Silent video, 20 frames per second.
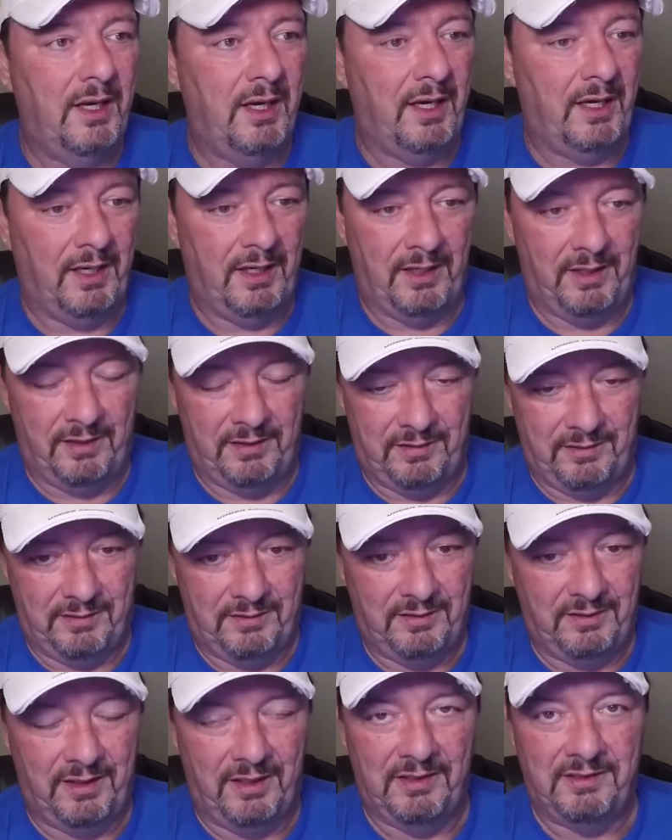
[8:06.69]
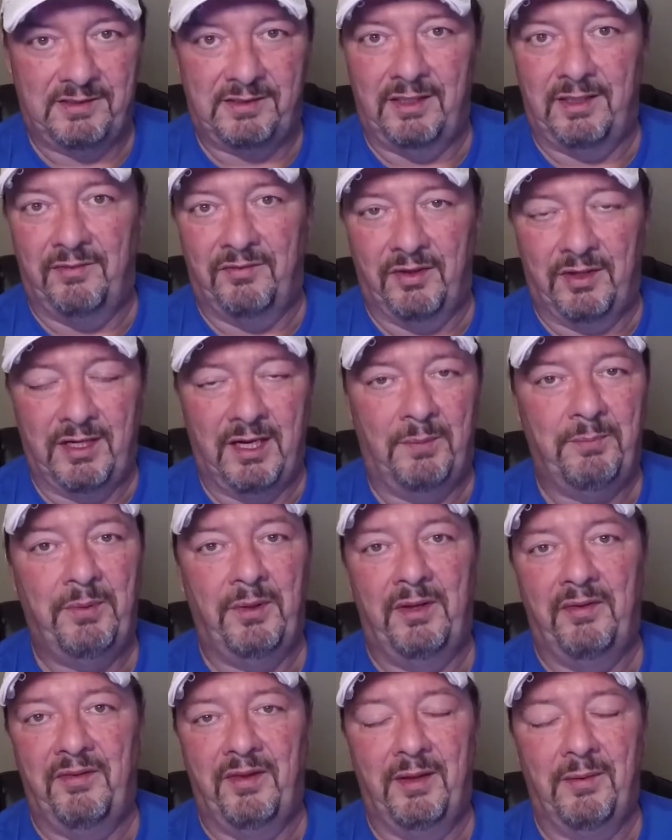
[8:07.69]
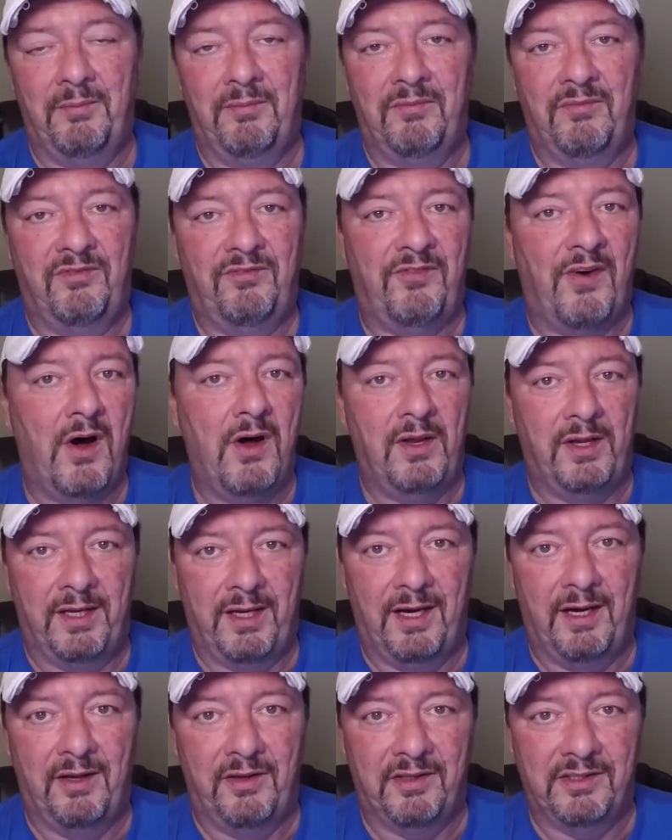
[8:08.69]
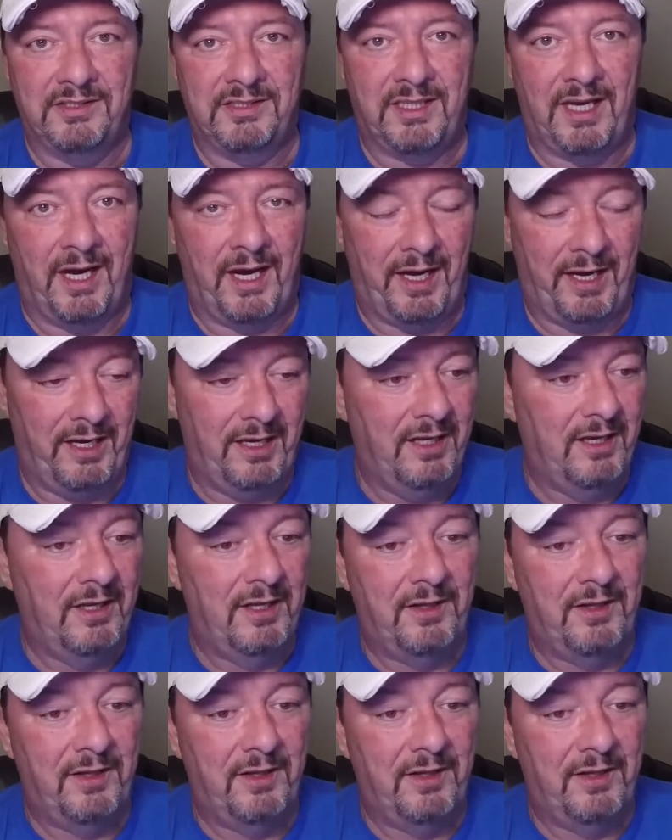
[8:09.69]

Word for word: and instead of a couple of them falling out of the sky,